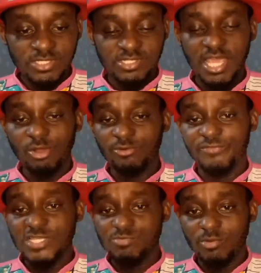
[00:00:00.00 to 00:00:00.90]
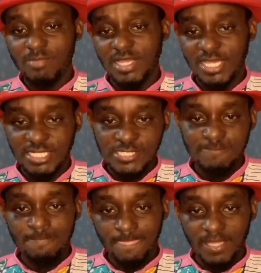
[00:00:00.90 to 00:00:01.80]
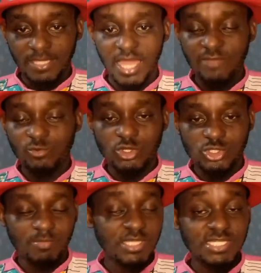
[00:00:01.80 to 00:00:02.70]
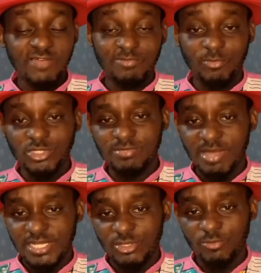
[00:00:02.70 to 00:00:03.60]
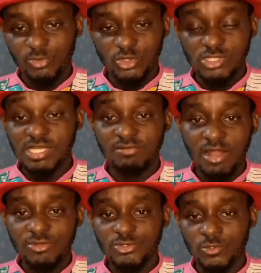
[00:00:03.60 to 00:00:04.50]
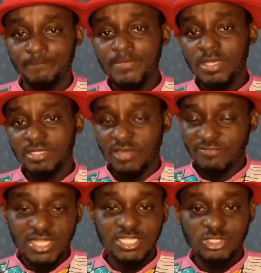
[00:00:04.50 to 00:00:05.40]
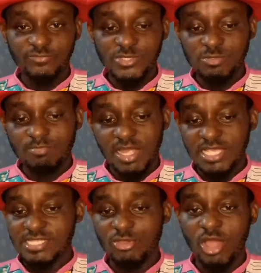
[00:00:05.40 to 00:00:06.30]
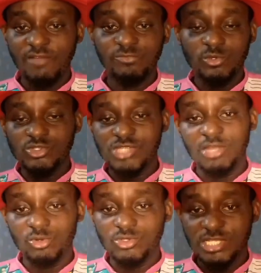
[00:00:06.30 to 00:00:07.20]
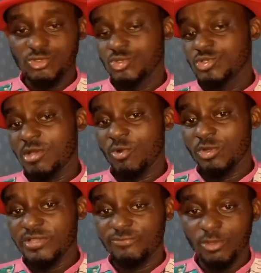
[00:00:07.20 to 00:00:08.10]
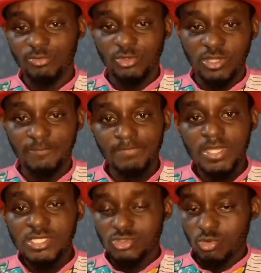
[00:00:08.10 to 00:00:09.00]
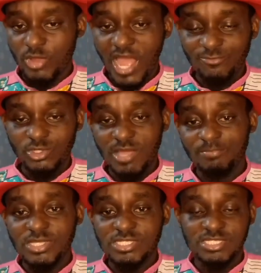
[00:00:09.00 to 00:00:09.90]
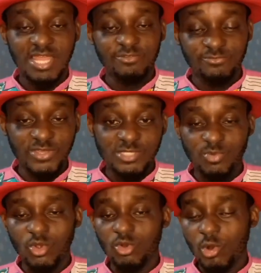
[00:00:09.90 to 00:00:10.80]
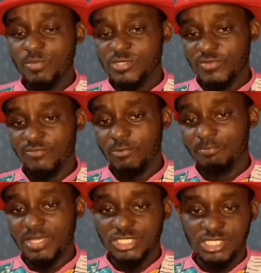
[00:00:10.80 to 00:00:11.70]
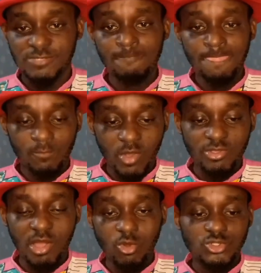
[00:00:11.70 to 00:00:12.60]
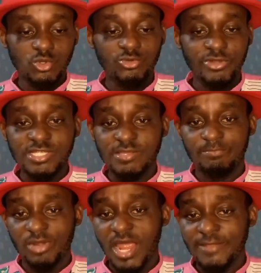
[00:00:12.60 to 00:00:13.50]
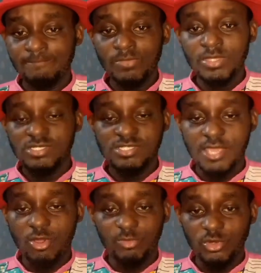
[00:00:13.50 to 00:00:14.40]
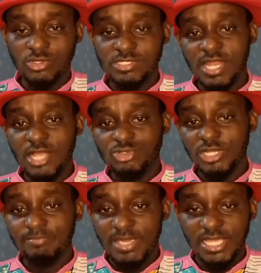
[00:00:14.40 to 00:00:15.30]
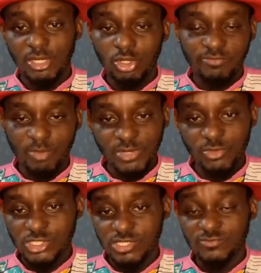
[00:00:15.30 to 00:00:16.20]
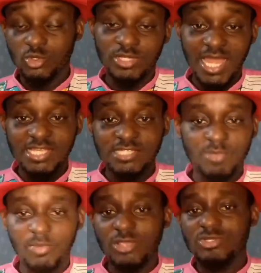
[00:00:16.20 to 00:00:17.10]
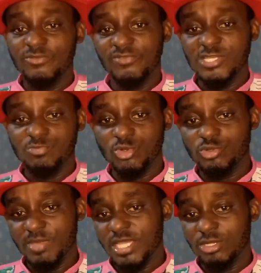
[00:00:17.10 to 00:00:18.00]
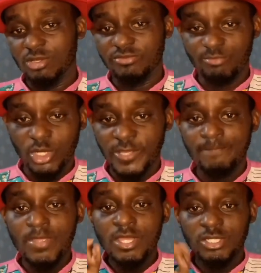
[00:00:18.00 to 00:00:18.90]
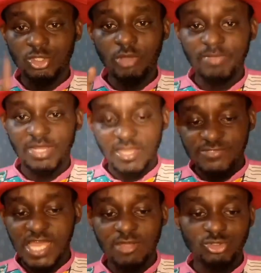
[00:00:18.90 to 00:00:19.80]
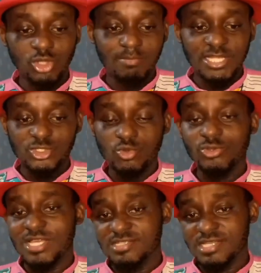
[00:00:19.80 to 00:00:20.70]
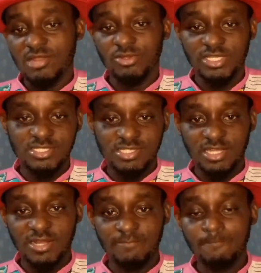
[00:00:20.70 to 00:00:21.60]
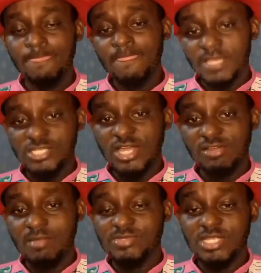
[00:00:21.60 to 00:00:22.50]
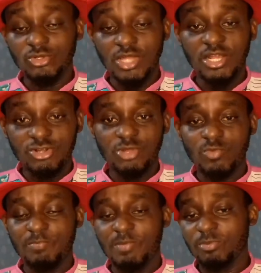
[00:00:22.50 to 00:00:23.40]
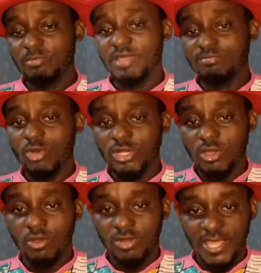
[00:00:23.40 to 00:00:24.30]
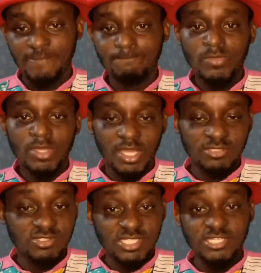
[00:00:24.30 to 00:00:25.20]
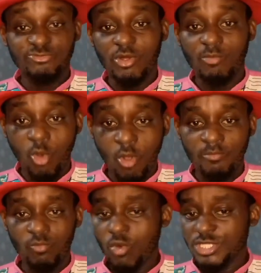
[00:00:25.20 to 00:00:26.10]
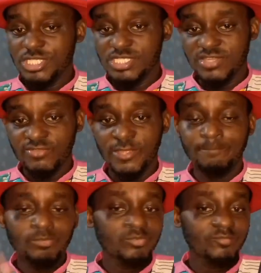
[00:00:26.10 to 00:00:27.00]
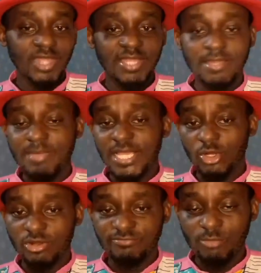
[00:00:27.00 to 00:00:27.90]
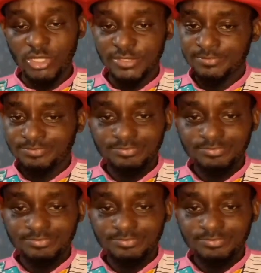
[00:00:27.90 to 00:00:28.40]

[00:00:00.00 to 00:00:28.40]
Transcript: sell on Facebook markets and have customers, have people demanding your products around you? The advantage of Facebook markets is that you have those that are closer to you that will order for your product. So we have other places like Facebook groups, Facebook pages, where you can also create a brand, sell your products, and actually make a lot of money for yourself. So guys, people are using Facebook to make a lot of money. Don't be left out. Number two, you can sell on Instagram. Instagram is another great way people make money online, and sitting from home watching TV, and they make a lot of money.